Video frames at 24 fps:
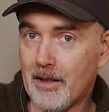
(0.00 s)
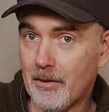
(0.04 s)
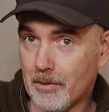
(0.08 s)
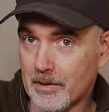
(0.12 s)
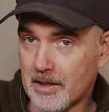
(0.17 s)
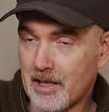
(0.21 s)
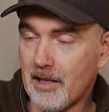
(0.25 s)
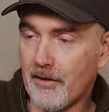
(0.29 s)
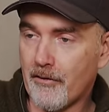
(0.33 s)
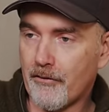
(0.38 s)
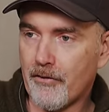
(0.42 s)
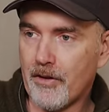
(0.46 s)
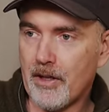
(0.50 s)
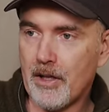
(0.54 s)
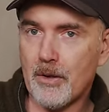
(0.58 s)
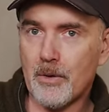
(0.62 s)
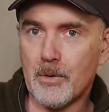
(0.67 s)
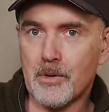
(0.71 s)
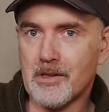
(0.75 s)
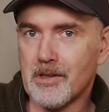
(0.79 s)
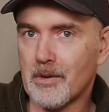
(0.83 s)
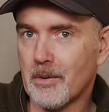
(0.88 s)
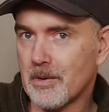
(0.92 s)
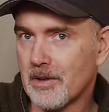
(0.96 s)
and it was in a
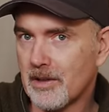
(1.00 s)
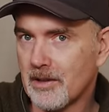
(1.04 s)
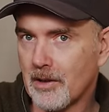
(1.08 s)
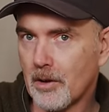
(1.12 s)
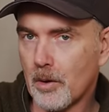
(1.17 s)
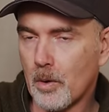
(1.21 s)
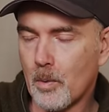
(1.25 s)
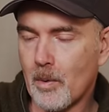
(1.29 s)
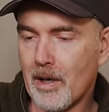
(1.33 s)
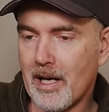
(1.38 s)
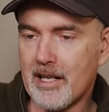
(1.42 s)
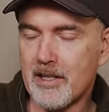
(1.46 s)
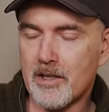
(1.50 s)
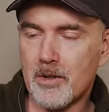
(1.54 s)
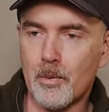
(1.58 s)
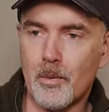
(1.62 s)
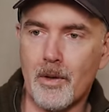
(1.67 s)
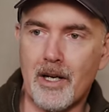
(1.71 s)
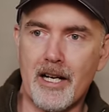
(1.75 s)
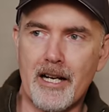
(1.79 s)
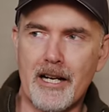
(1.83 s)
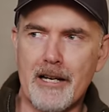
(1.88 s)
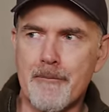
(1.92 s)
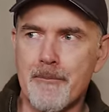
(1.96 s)
field, so it was a little ways
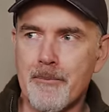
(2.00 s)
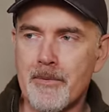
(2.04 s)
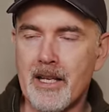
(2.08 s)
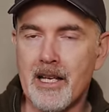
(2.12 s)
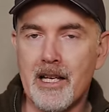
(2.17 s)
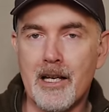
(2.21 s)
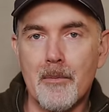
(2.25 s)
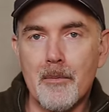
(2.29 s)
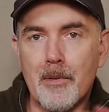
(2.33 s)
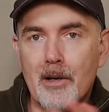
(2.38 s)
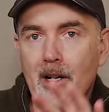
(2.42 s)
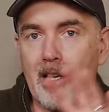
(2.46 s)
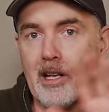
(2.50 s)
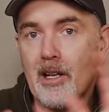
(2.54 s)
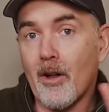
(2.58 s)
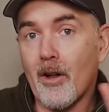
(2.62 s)
away, but I